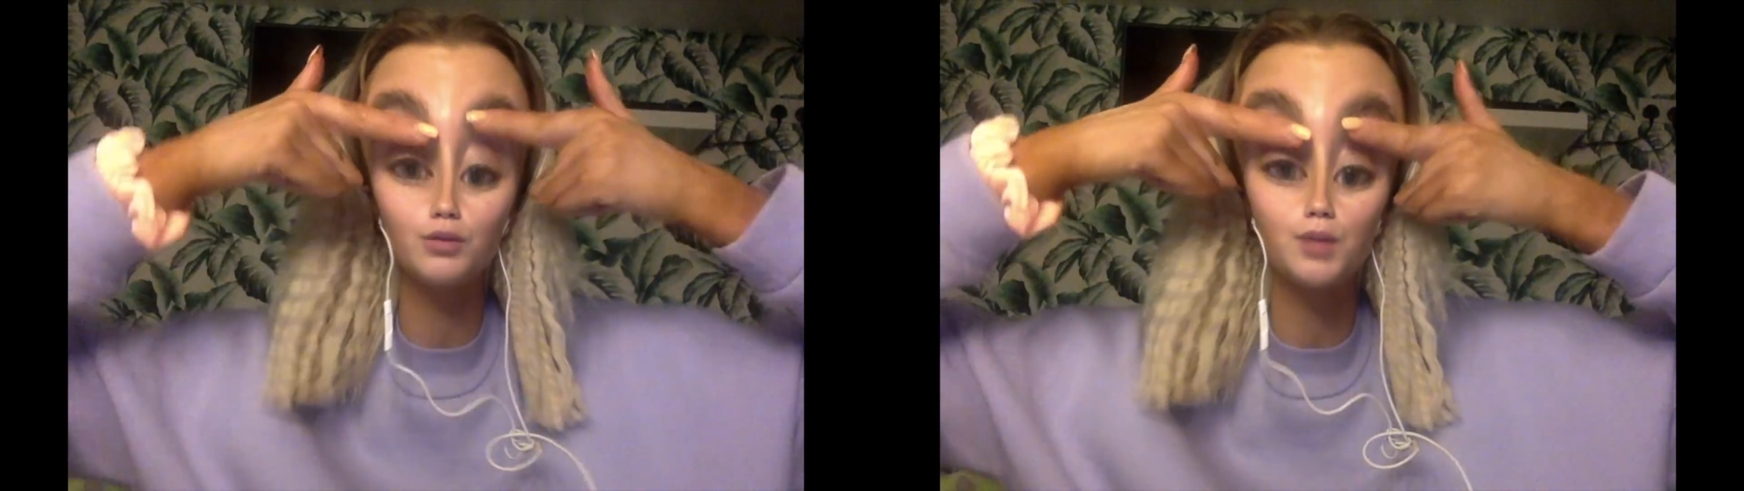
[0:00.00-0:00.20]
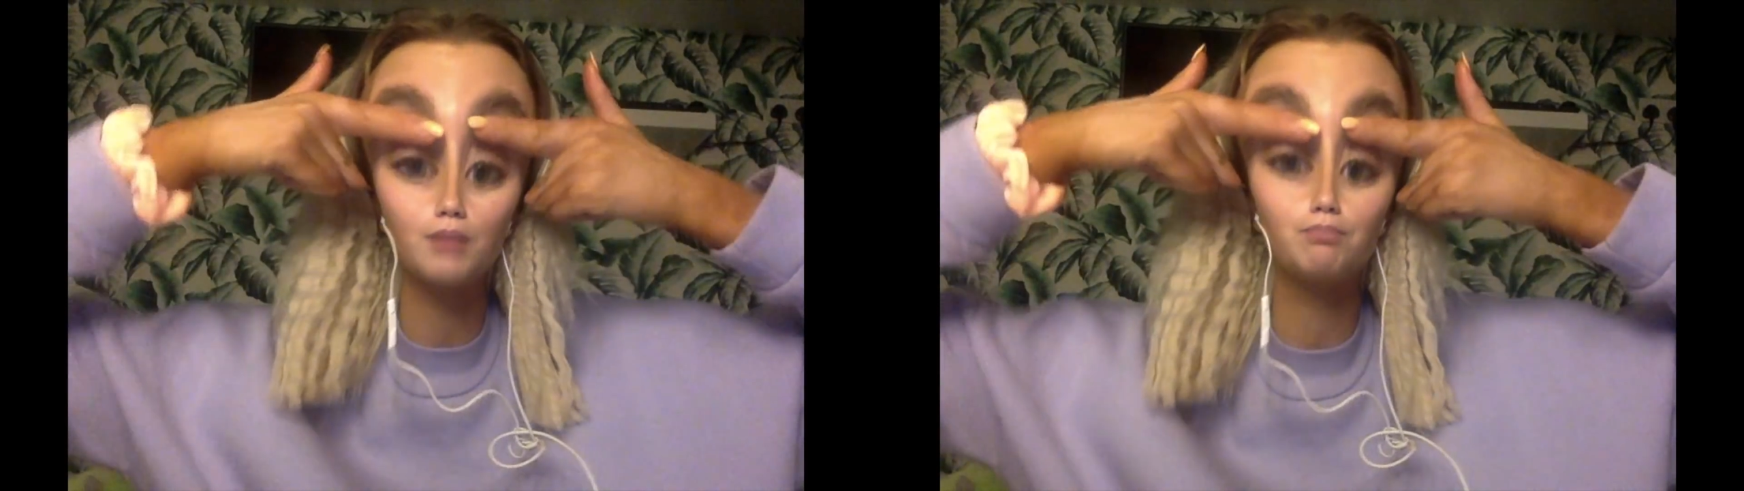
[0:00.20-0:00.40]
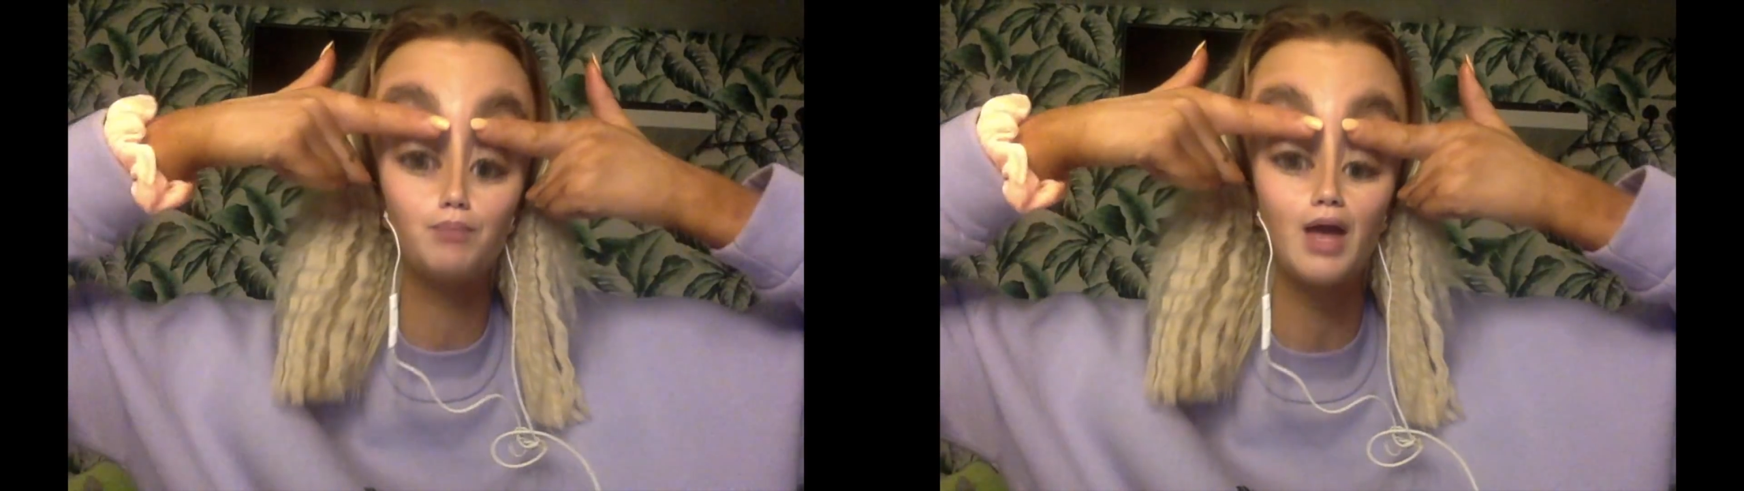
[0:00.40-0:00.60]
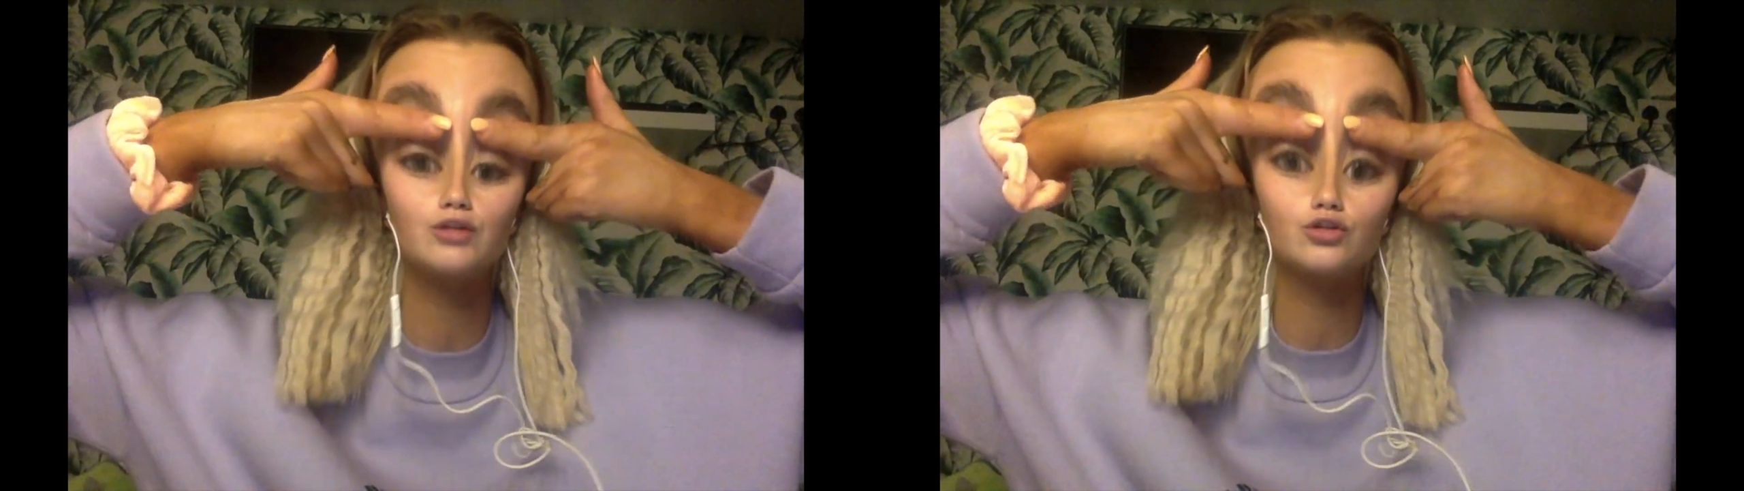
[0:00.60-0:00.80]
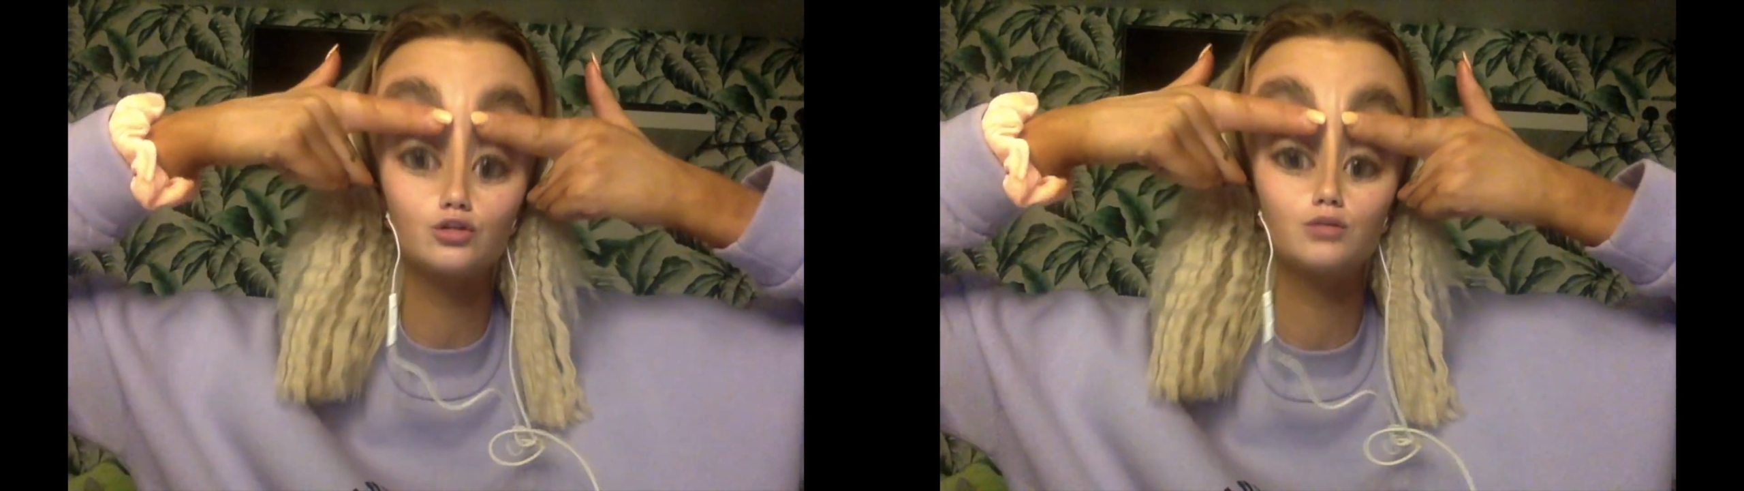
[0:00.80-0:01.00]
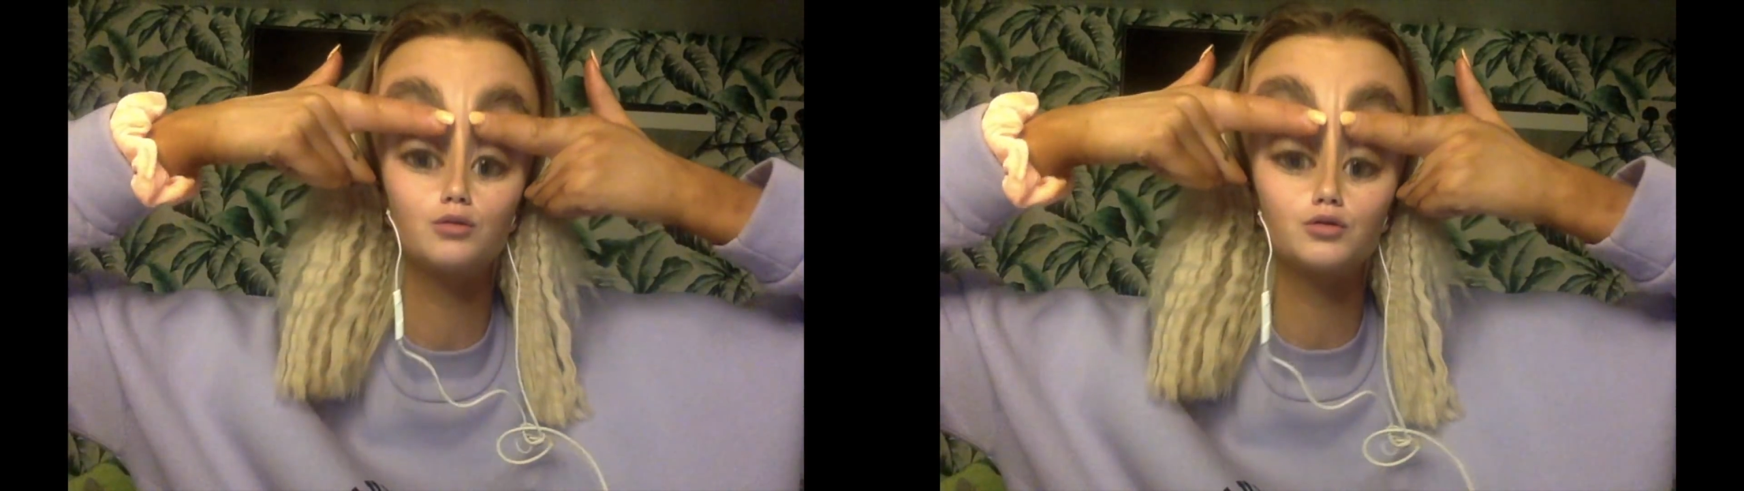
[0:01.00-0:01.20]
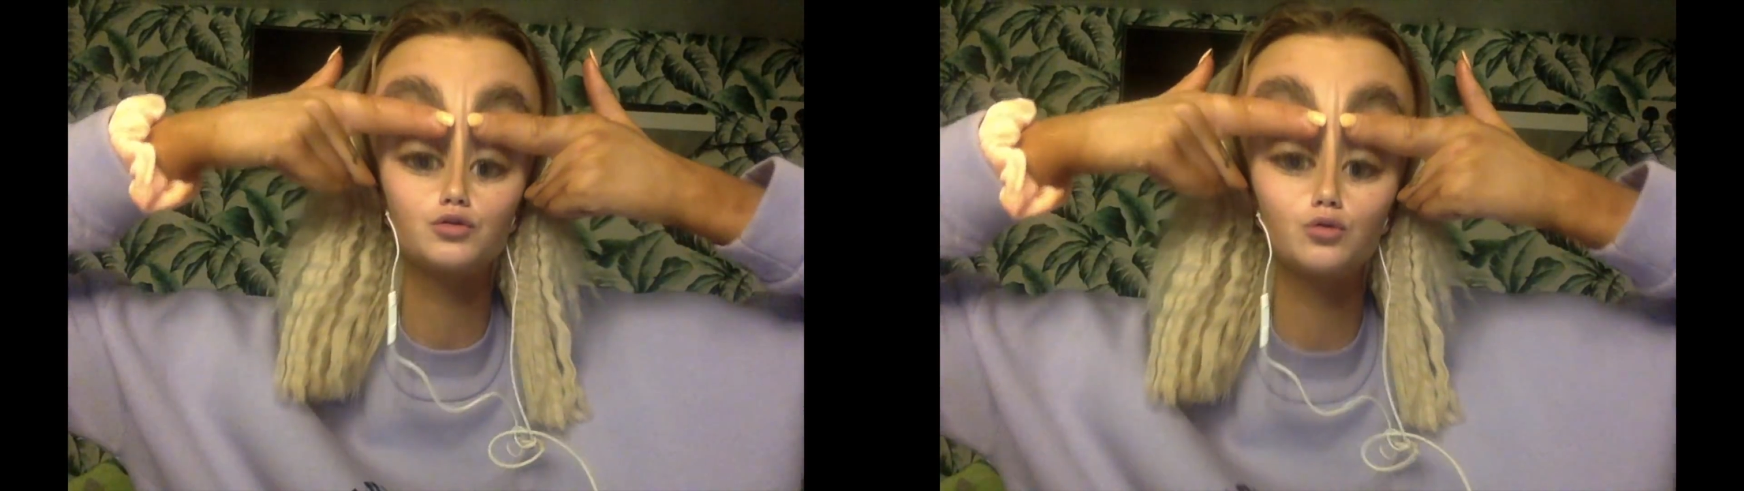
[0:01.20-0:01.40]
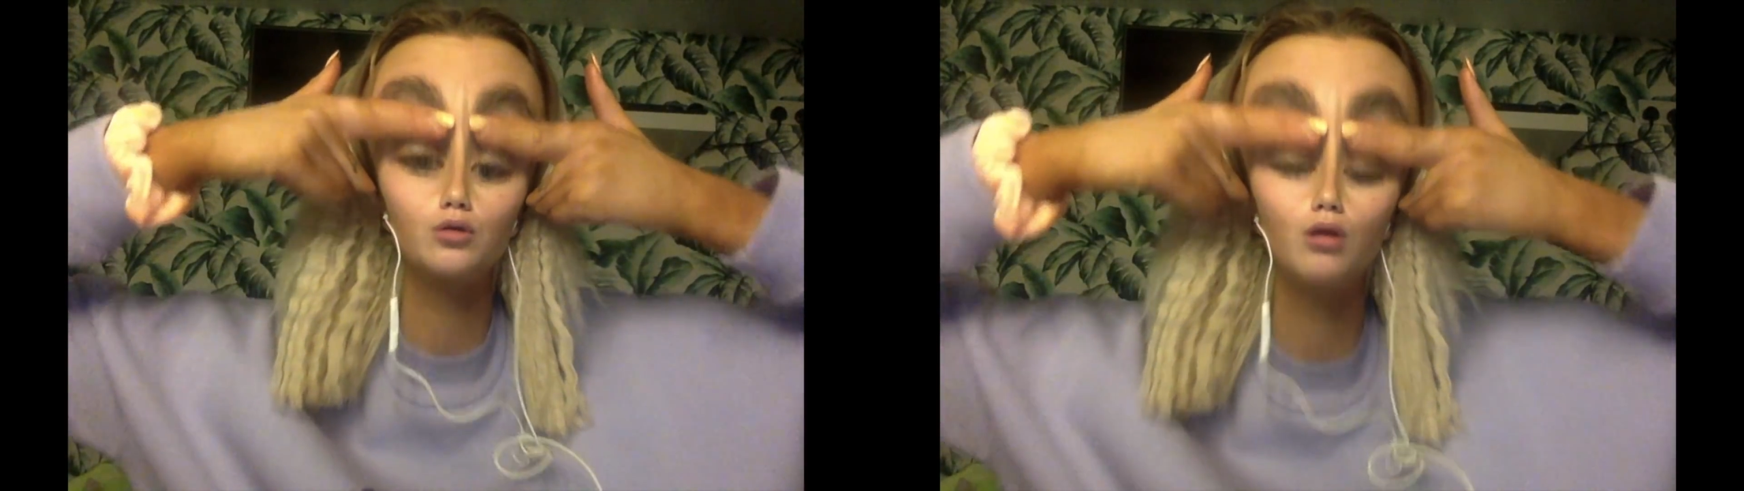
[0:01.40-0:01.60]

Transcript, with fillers: big bags on them and they were just going,